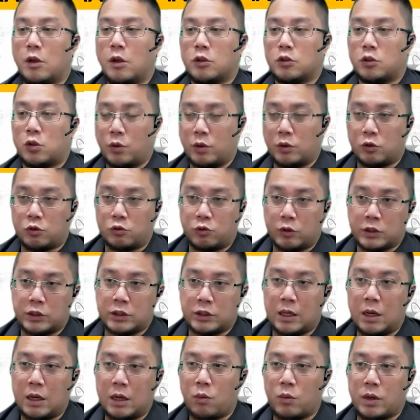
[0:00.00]
So you want to stretch
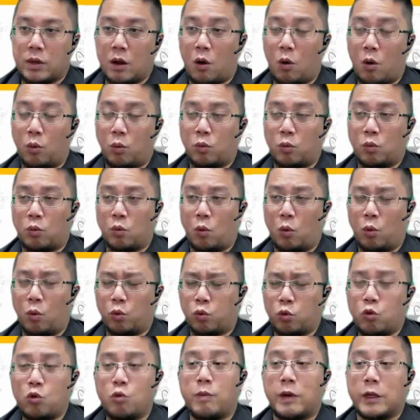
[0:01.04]
it out without
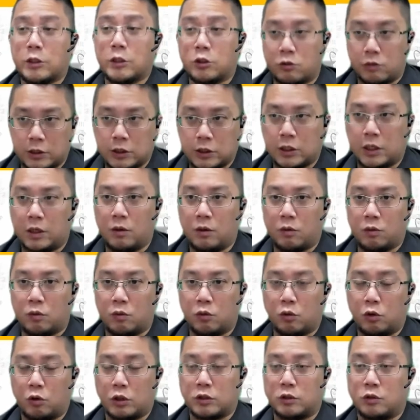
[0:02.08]
too much stretching,
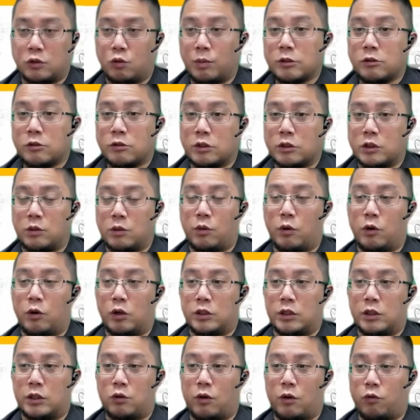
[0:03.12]
because too much stretching will
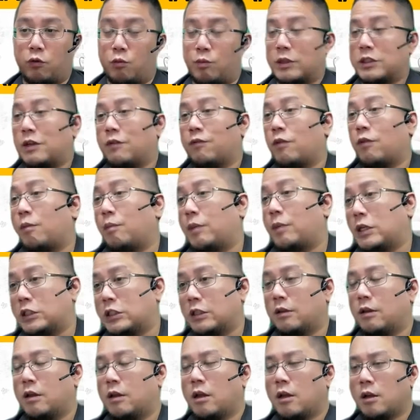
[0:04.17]
cause it to have too much
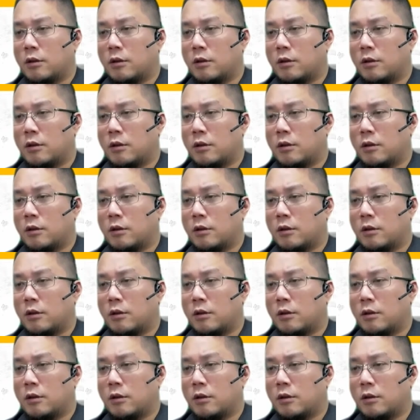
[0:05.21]
inflammation.